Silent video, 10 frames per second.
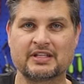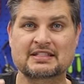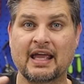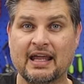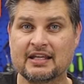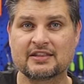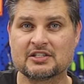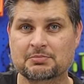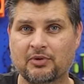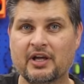this eighth
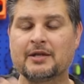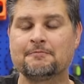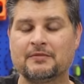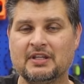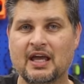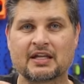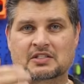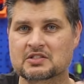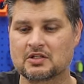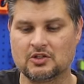inch plate,
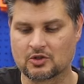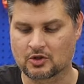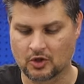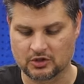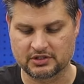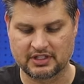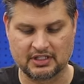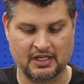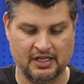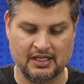yes, you're golden.
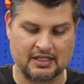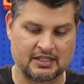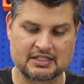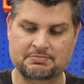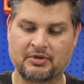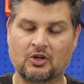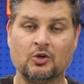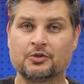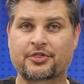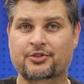This big
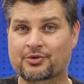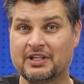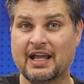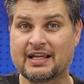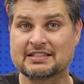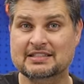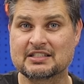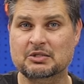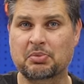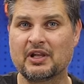old three eighths
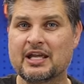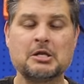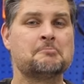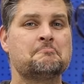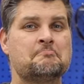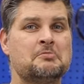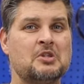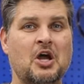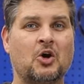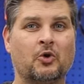inch plate,
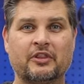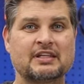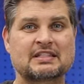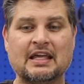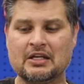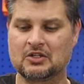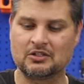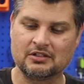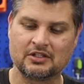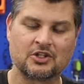no. This
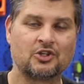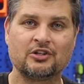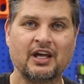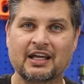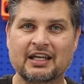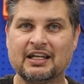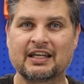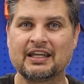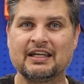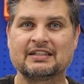angle, you're not gonna
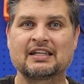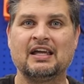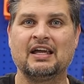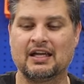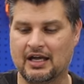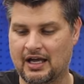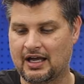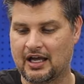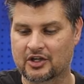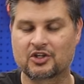get
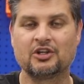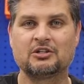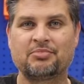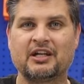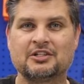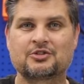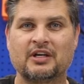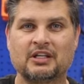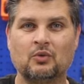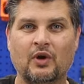Uh, a good
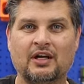penetrating